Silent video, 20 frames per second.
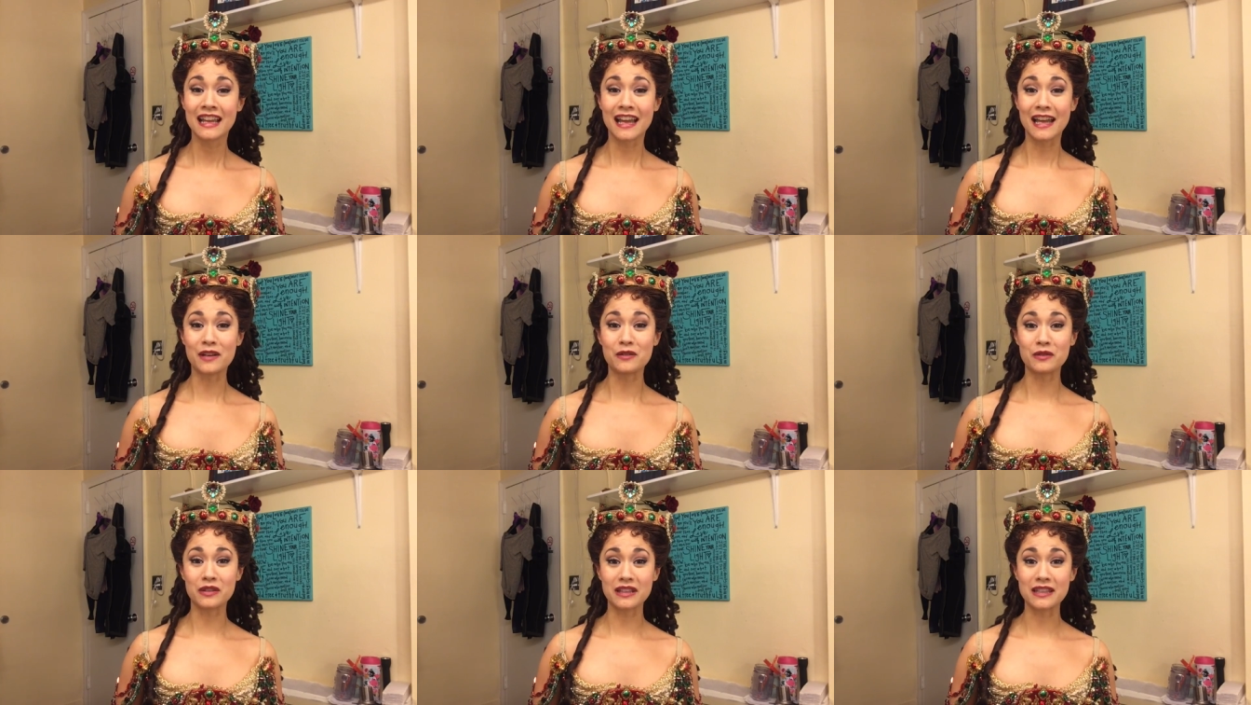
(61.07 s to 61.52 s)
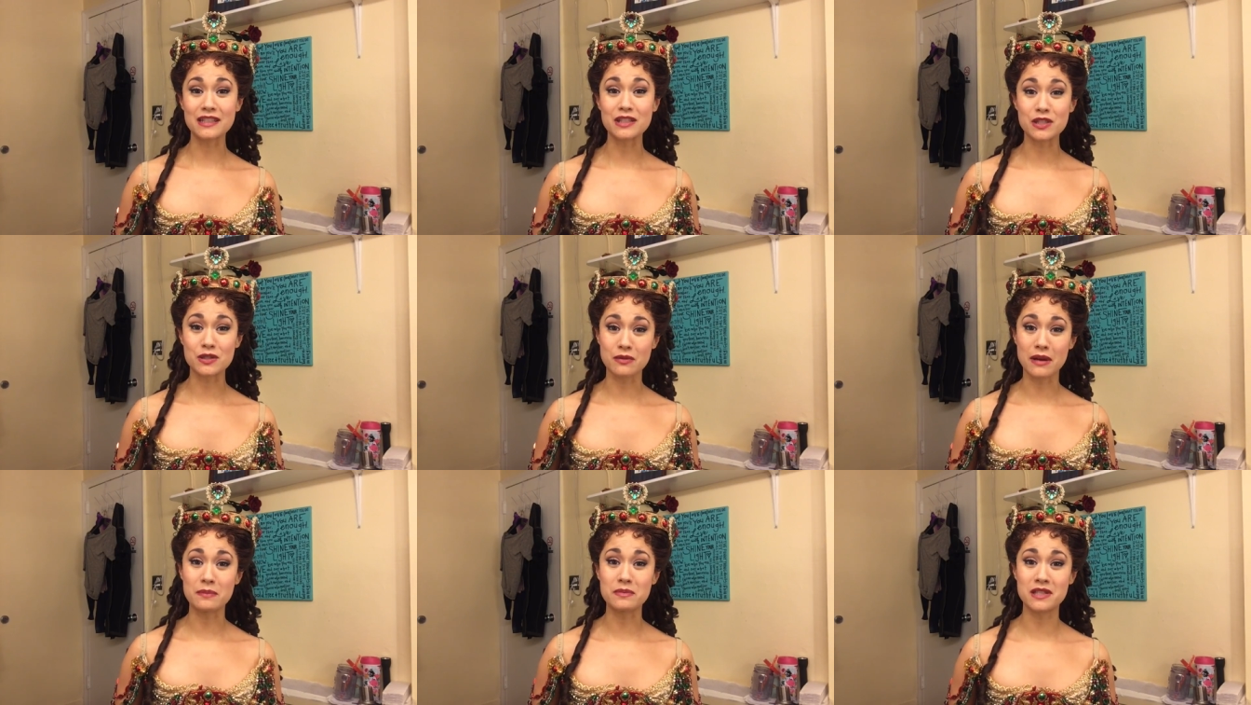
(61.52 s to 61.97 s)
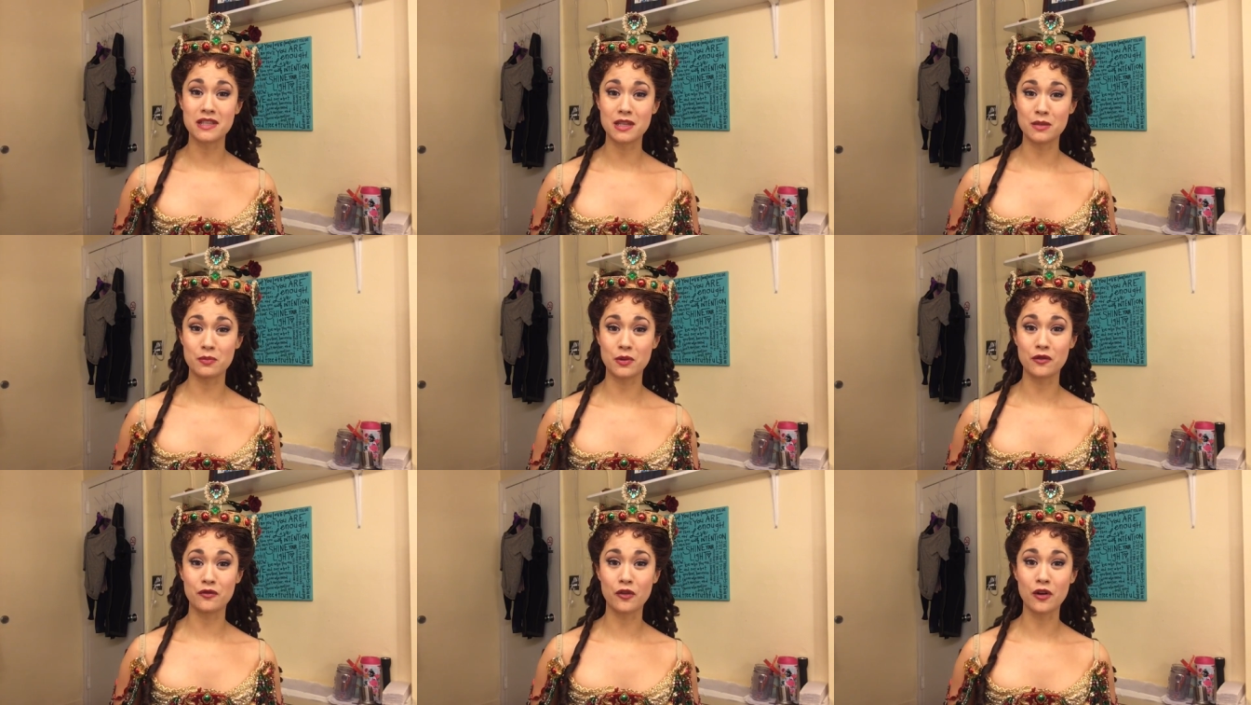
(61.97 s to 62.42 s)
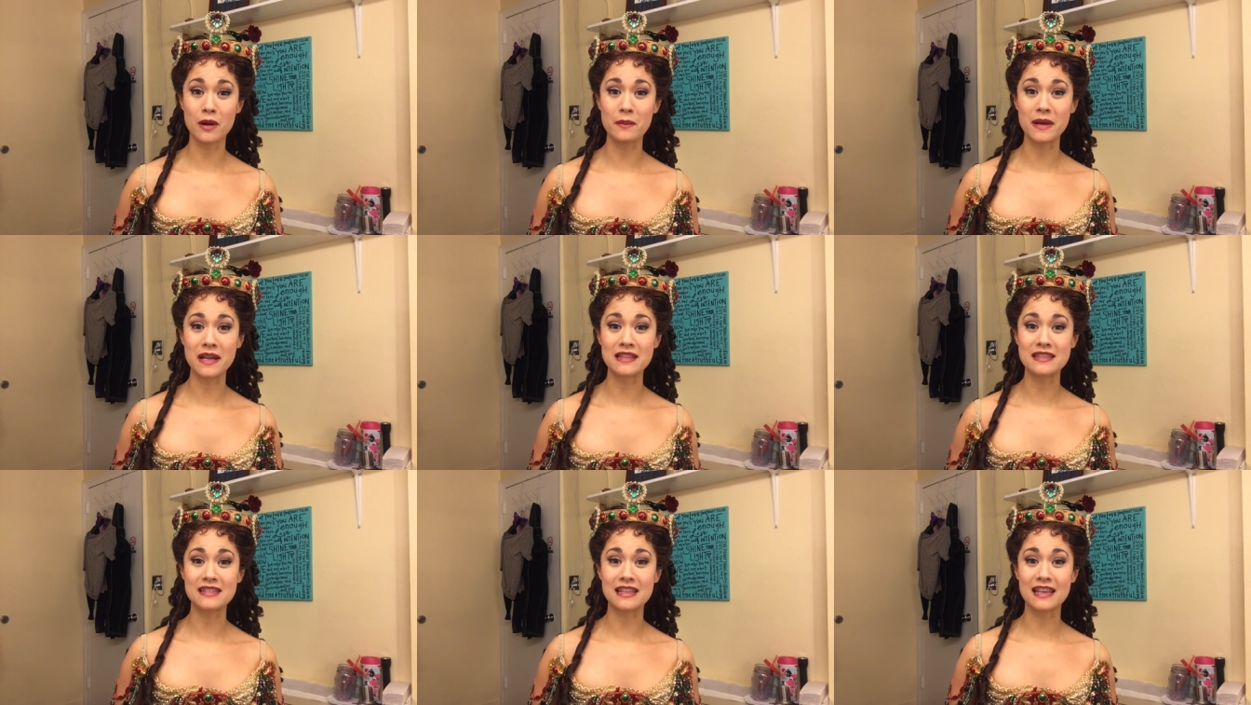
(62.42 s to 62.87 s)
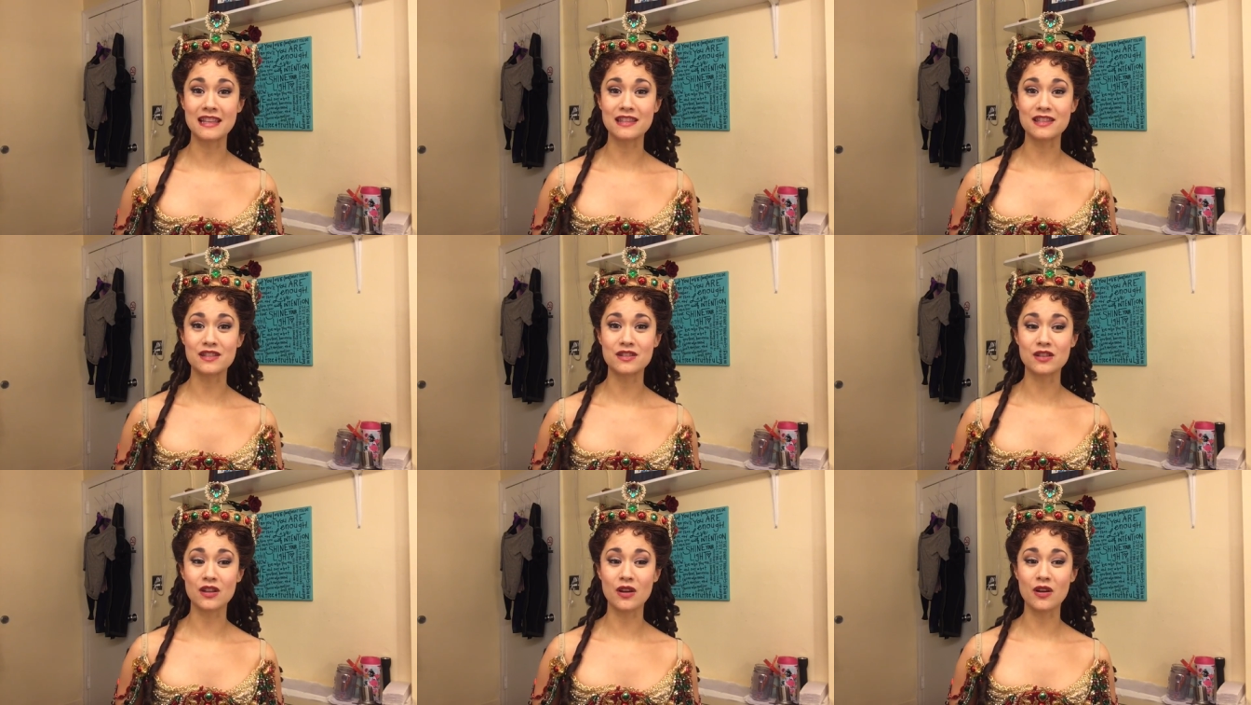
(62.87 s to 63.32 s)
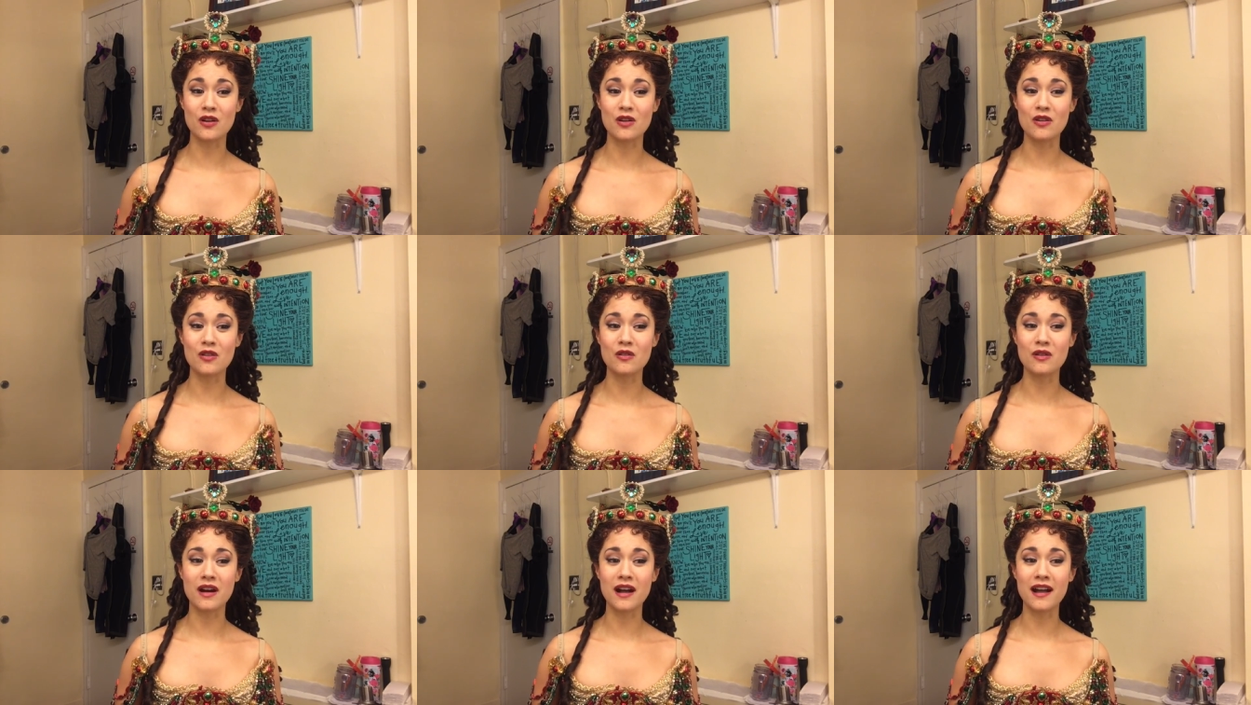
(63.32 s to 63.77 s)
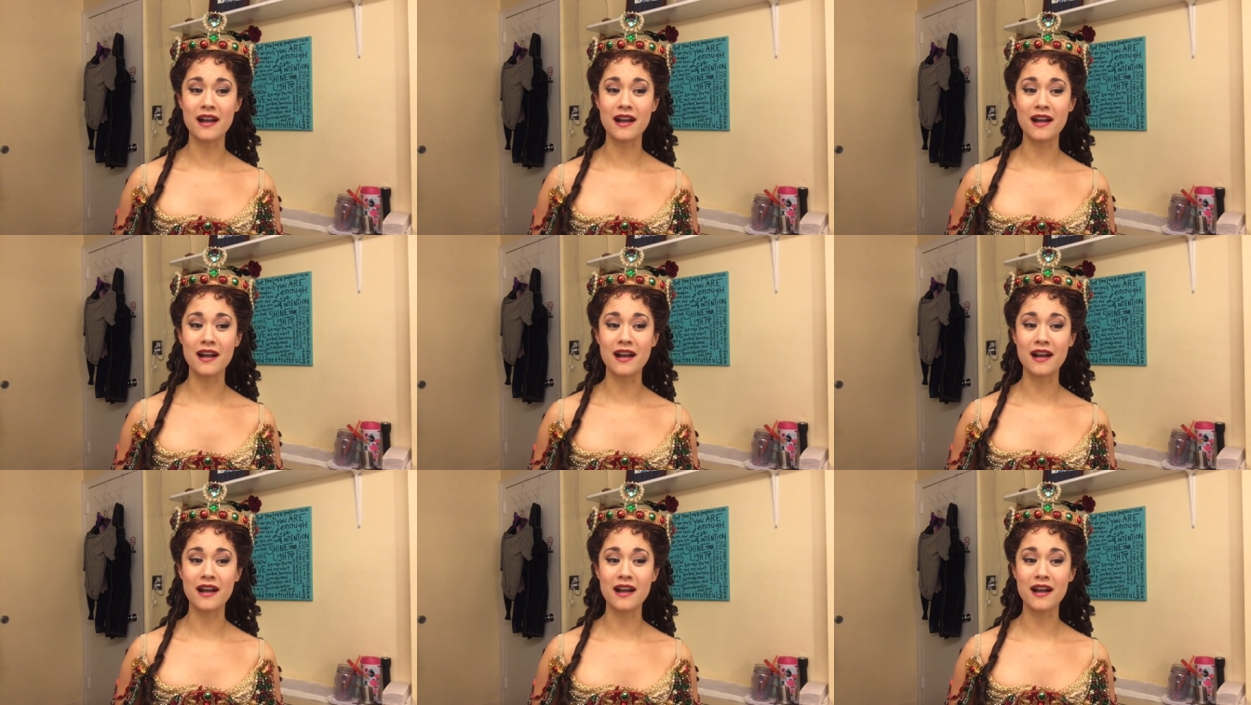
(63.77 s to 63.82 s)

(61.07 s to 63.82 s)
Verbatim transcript: and really really disrupted the performance. And so,